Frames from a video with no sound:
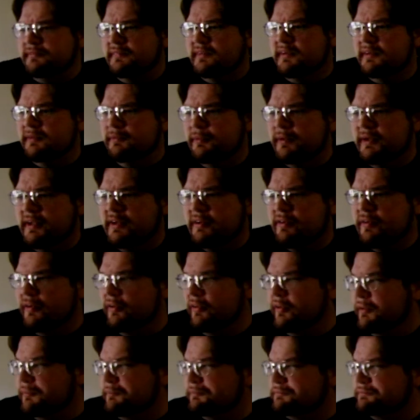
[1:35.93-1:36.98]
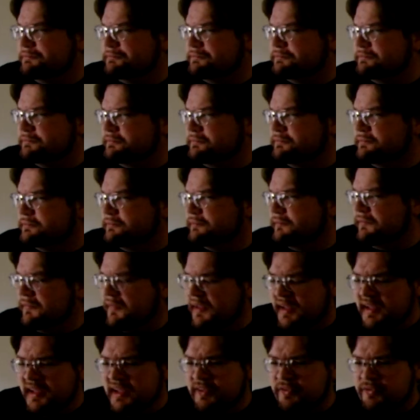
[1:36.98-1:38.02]
what do you call it?
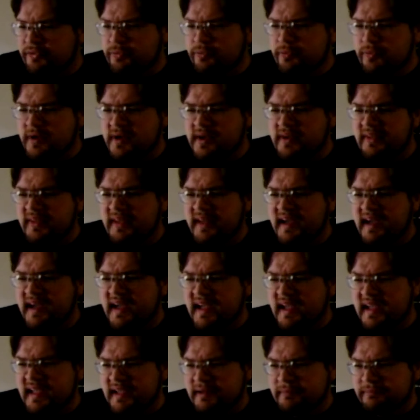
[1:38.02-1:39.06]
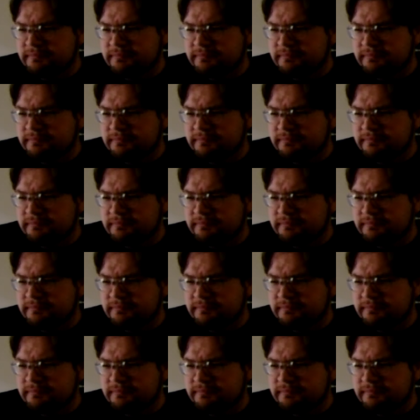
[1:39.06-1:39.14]
It's really a